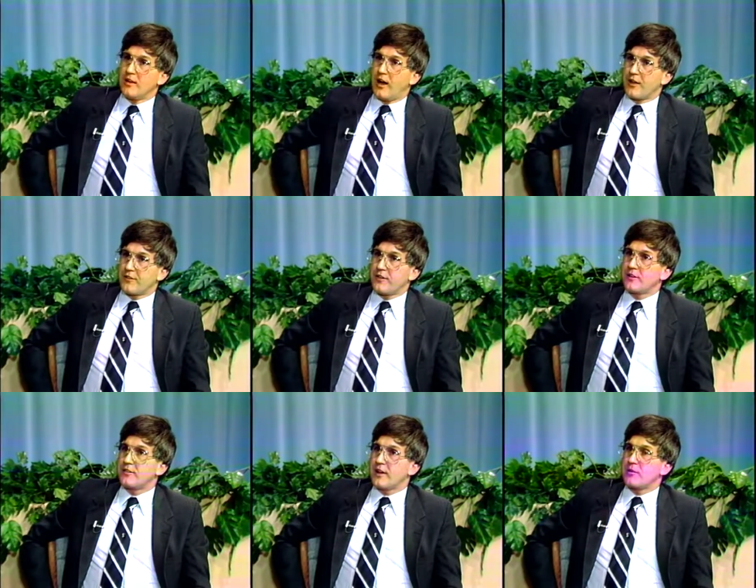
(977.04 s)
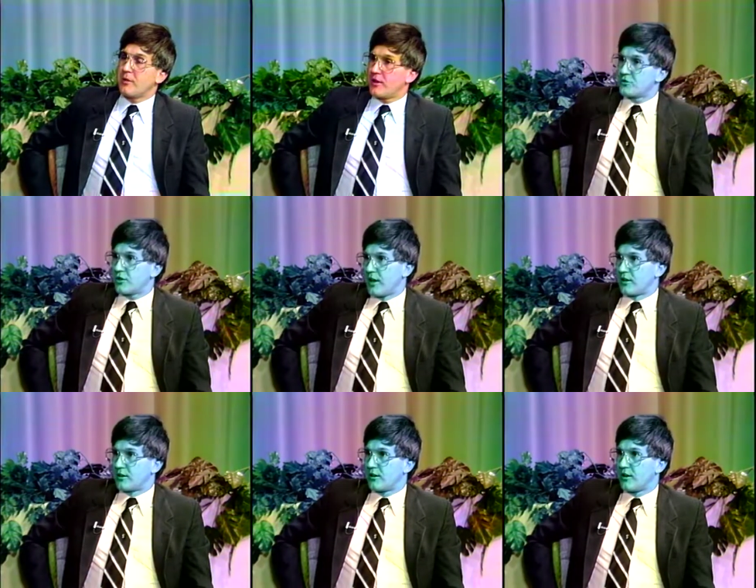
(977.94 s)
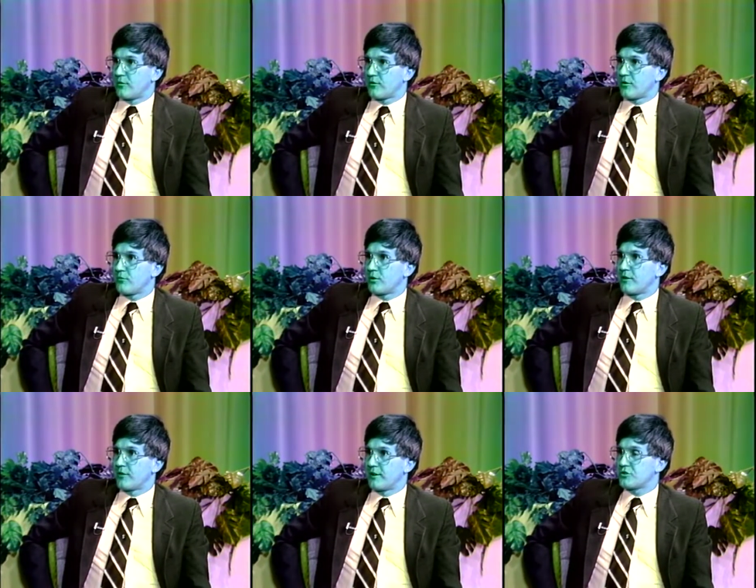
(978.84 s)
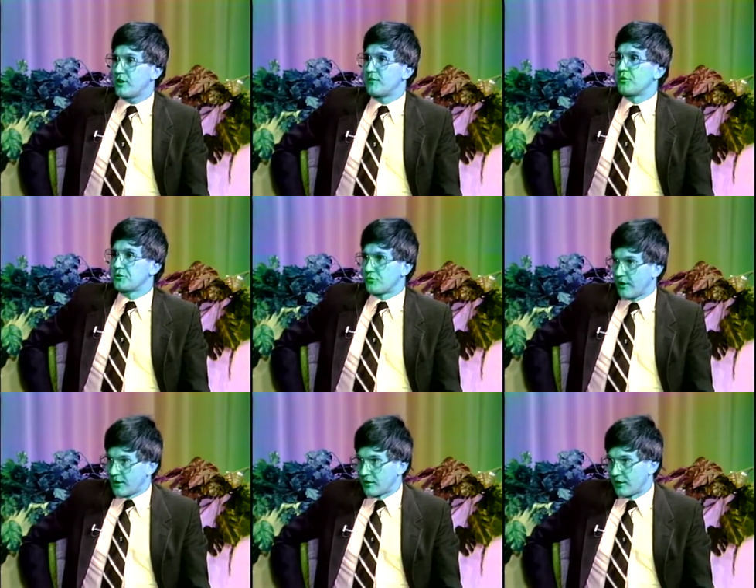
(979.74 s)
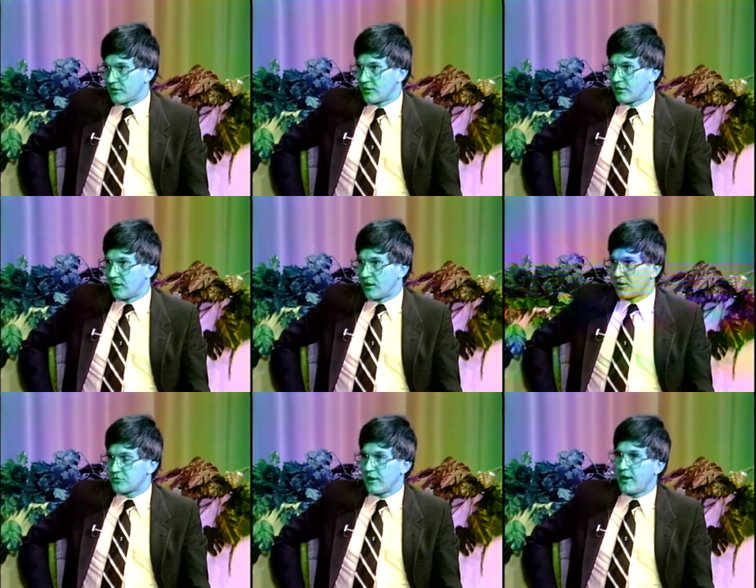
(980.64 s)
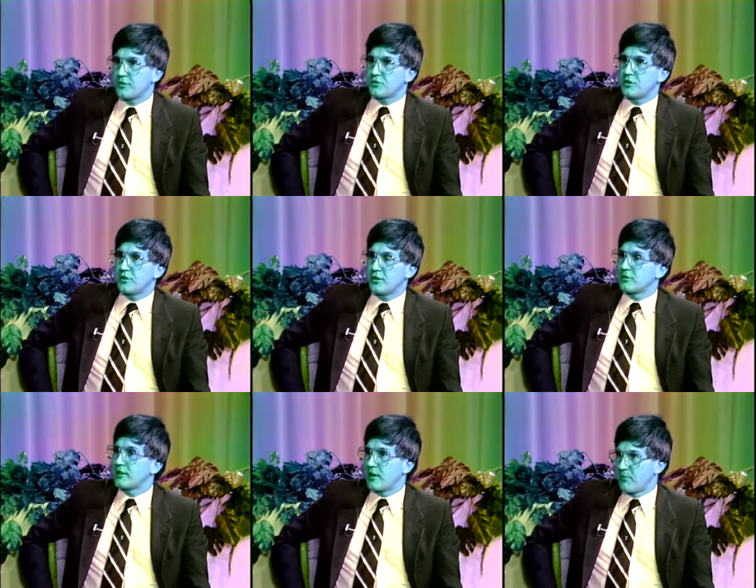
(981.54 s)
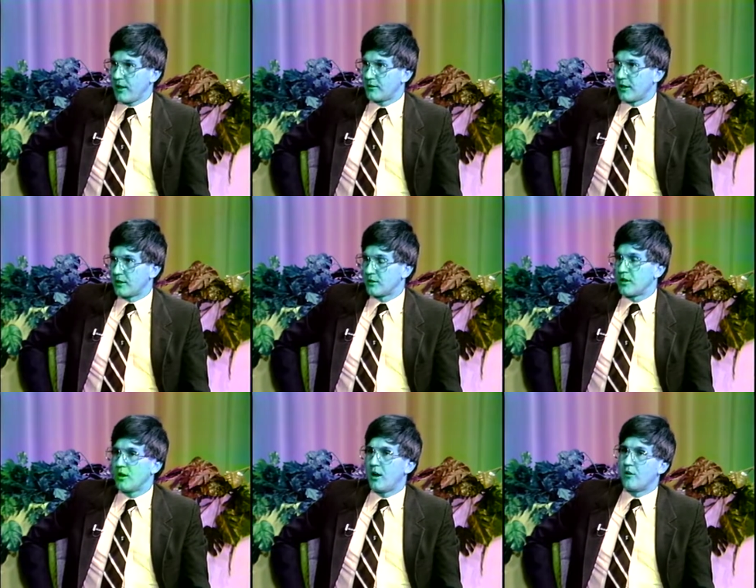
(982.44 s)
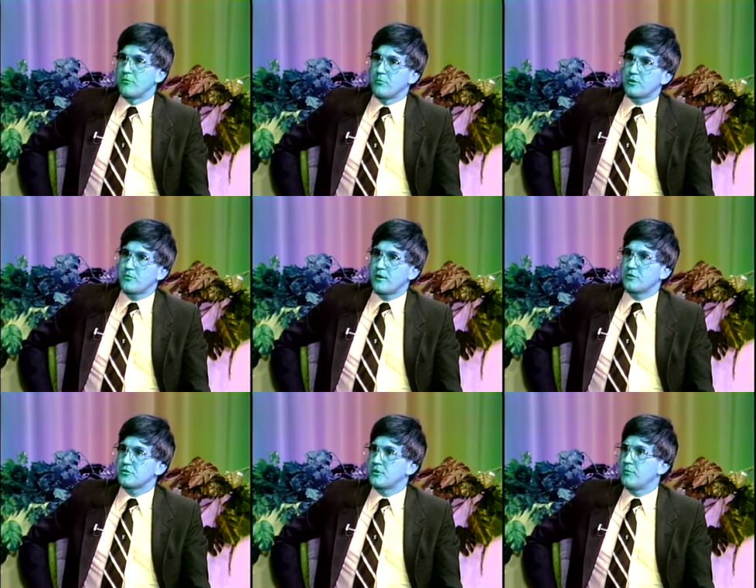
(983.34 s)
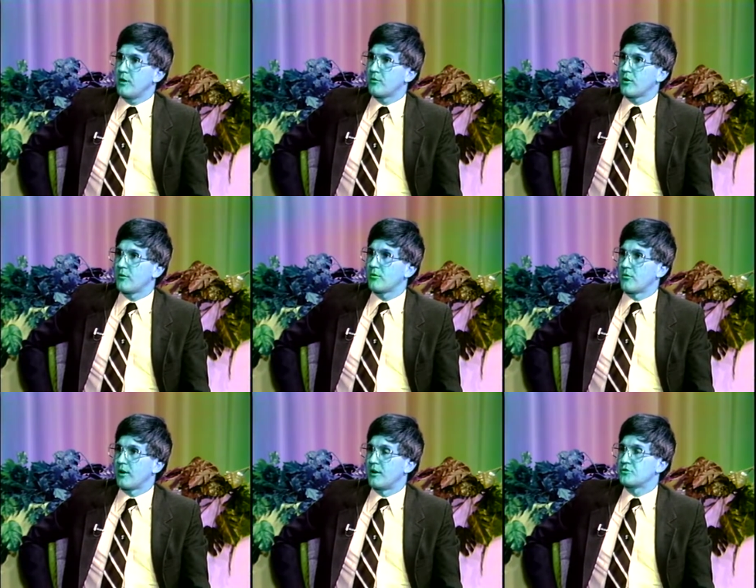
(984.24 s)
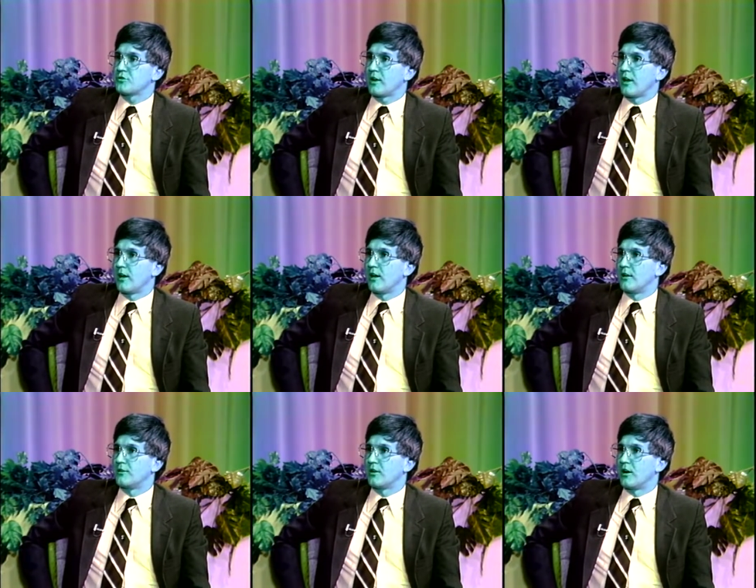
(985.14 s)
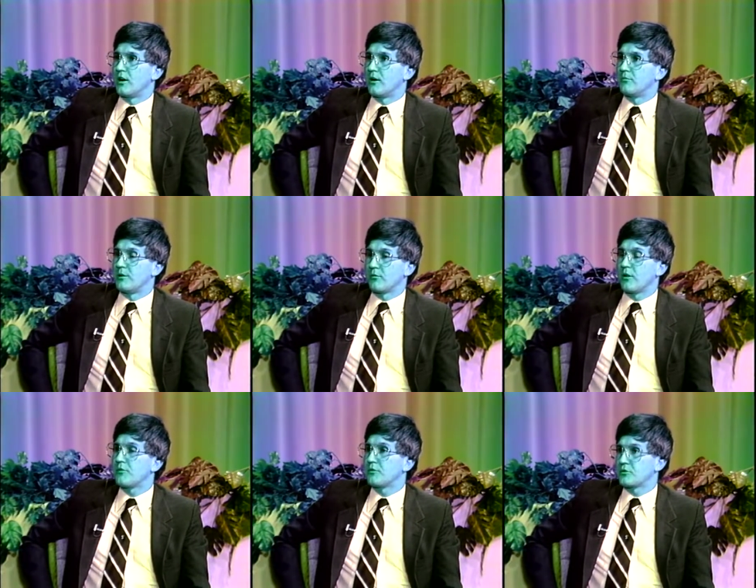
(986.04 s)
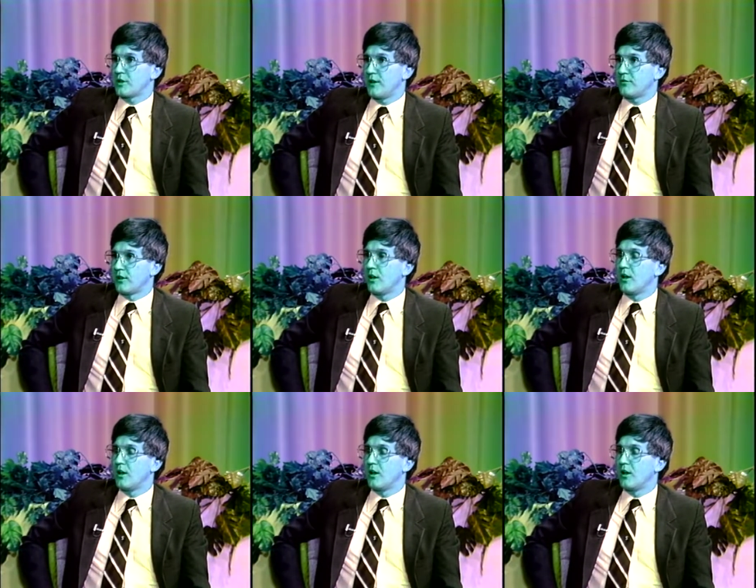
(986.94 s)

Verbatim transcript: I think that can be educated. I'm a firm believer in educate versus regulate. Uh, so I hate to see things like that mandated. I would much rather see people come to the range and uh, be run through safety.